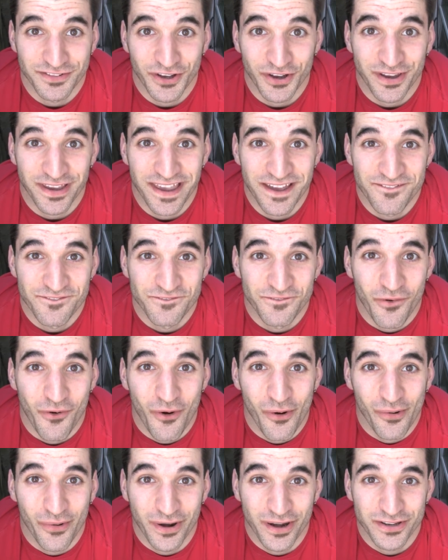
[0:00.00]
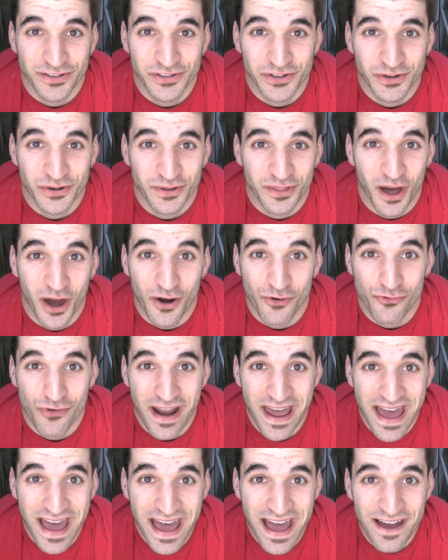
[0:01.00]
looking forward to the
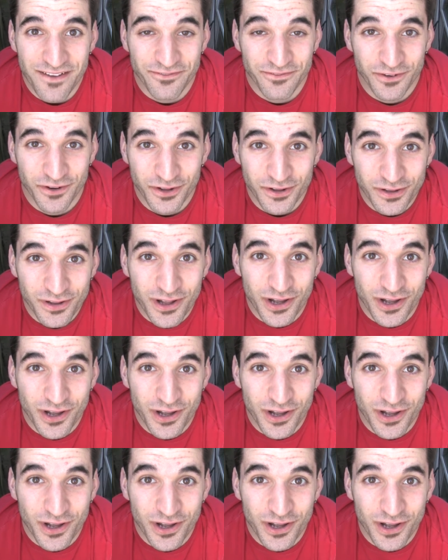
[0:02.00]
raffle,